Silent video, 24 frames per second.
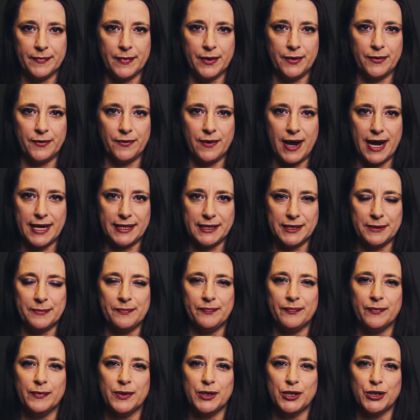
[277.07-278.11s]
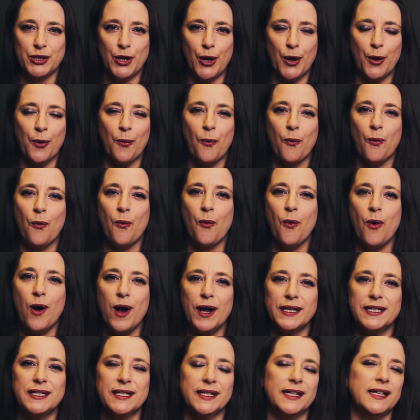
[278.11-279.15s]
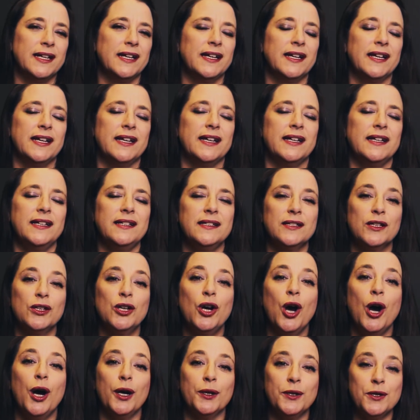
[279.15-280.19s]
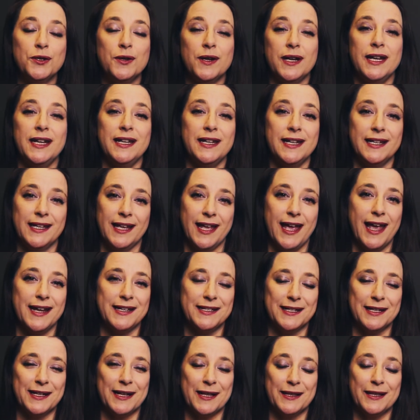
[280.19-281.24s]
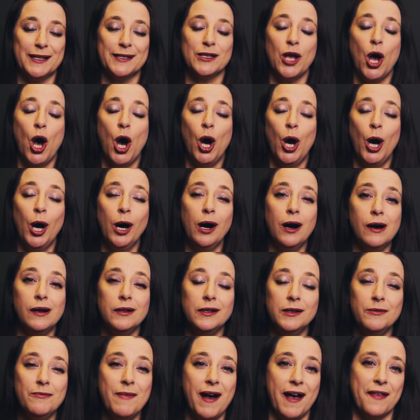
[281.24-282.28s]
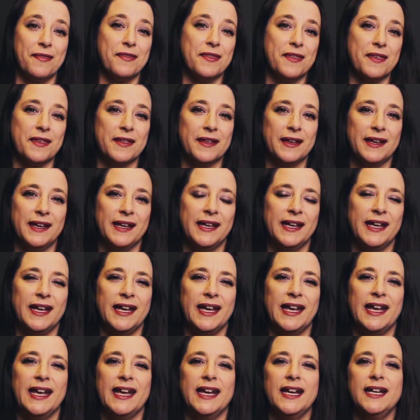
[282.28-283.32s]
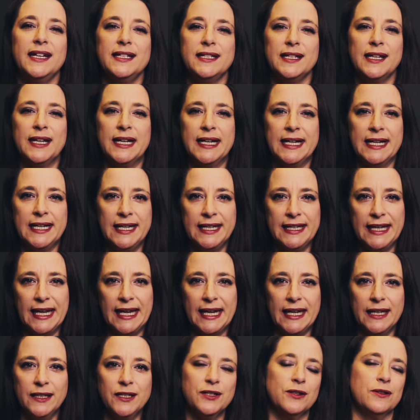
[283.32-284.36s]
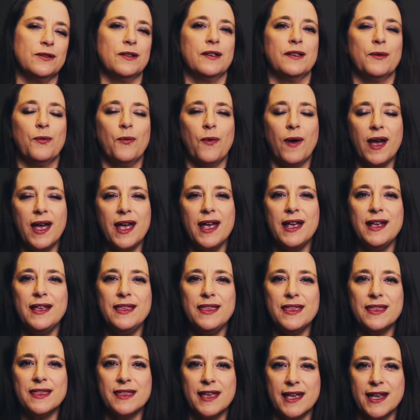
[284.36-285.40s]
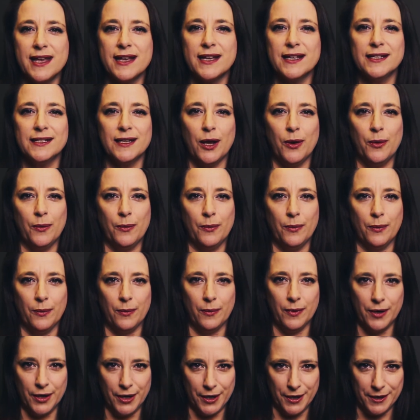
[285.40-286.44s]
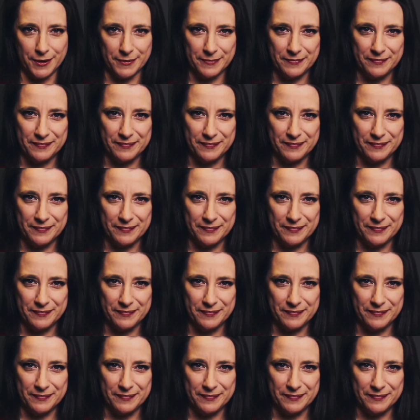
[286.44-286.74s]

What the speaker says: Right, so what is contraindicated this whole month is clinging to the way things were.